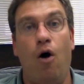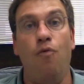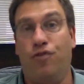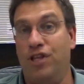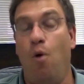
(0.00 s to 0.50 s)

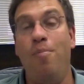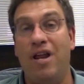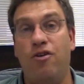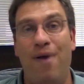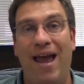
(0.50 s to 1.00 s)
Hopefully there won't be
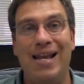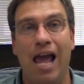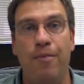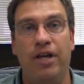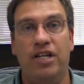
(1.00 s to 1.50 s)
another
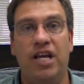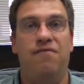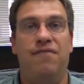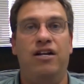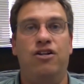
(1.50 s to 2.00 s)
pandemic to take
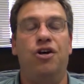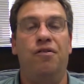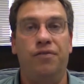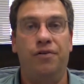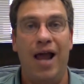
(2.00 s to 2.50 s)
advantage
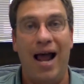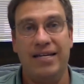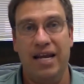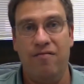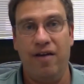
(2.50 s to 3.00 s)
of, or not
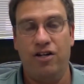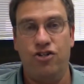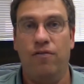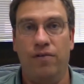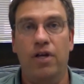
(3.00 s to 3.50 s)
to take
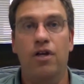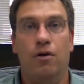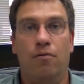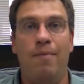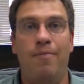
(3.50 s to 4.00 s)
advantage of,
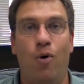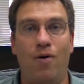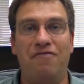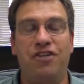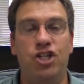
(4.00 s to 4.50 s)
right? But what
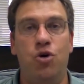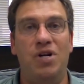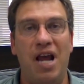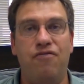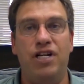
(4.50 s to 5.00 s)
do I have to do
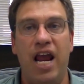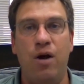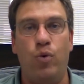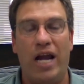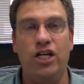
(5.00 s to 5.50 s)
in
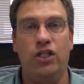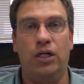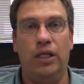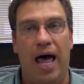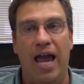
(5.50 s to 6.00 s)
everyday
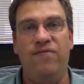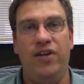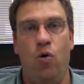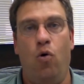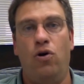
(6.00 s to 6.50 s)
regular life
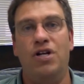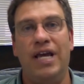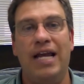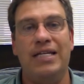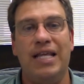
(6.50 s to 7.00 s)
in order to
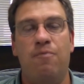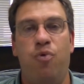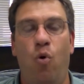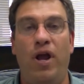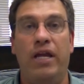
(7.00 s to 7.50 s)
get to
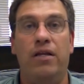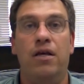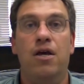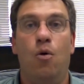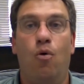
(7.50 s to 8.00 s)
that point
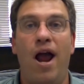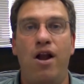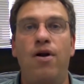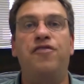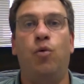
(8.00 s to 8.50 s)
where I
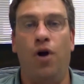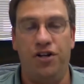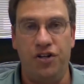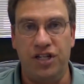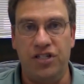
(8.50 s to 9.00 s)
don't have to work
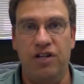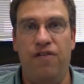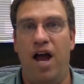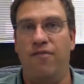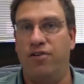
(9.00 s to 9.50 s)
until
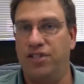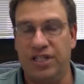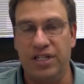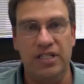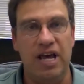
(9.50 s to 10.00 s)
65 or
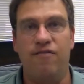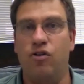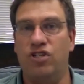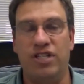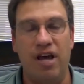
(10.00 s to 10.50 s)

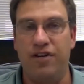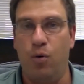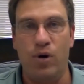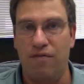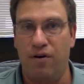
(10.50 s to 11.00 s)
67 or 70
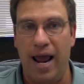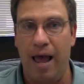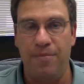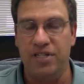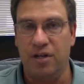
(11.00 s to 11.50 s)
or whatever it
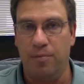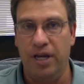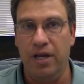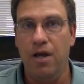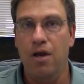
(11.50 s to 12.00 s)
happens to
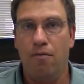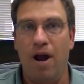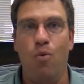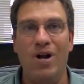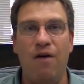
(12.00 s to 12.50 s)
be,
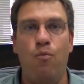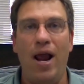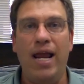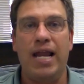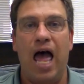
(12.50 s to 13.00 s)
right?
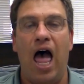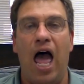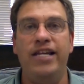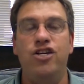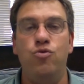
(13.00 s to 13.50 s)
What can
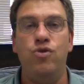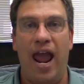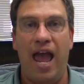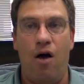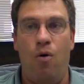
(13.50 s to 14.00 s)
I do
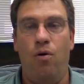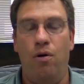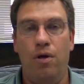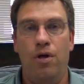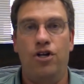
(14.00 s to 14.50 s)
now
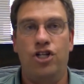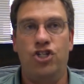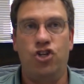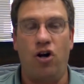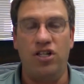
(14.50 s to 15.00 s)
to
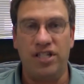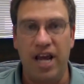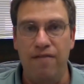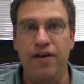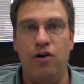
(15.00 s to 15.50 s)
start
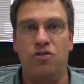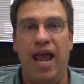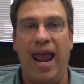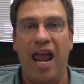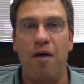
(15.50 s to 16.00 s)
saving or
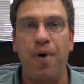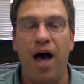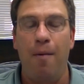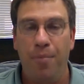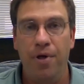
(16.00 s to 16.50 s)
to amp
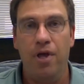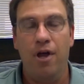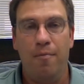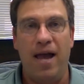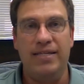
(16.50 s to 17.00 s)
up
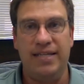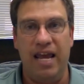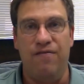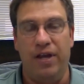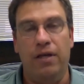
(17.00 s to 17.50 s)
my
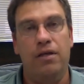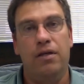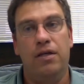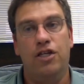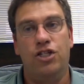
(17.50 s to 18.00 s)
saving
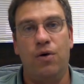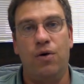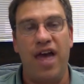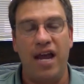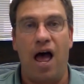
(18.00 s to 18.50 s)
so
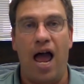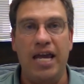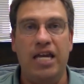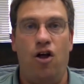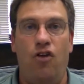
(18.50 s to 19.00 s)
that
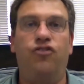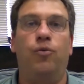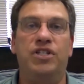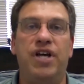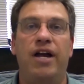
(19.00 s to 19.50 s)
I can also
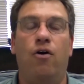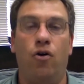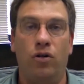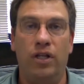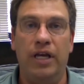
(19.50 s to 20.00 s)
retire
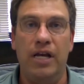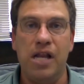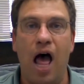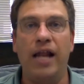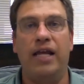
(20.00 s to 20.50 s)
early
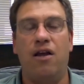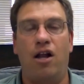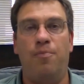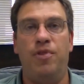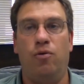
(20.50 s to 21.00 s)
and not get
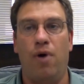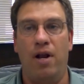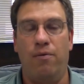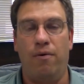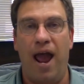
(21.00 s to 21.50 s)
caught up in
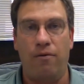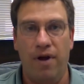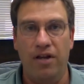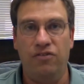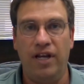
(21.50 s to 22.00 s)
the rat
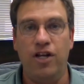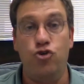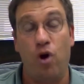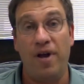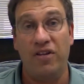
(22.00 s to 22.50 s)
race and
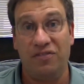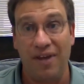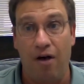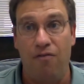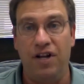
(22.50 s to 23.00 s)
enjoy
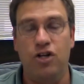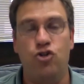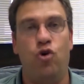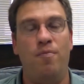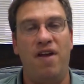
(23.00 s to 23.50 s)
myself and
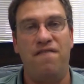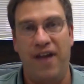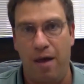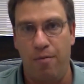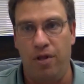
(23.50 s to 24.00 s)
enjoy my
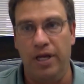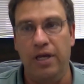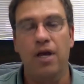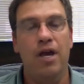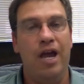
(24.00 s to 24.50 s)
family
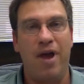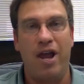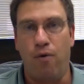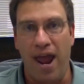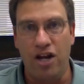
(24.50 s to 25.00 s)
and my
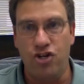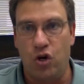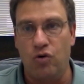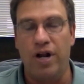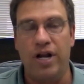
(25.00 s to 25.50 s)

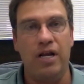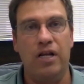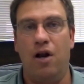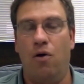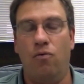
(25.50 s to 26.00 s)
grandchildren
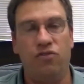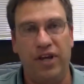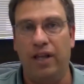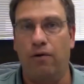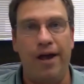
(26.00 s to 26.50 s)
and,
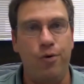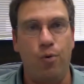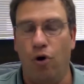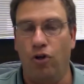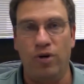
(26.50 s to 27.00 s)
sail around the
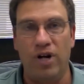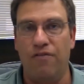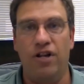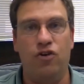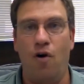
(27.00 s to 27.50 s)
world or
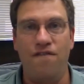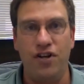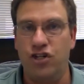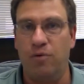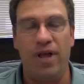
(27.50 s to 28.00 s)
whatever it is, go
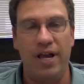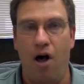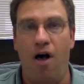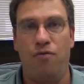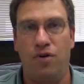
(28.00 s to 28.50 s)
fishing, play
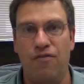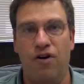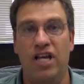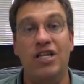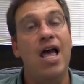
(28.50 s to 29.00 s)
golf,
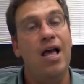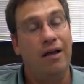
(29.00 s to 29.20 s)
whatever it is.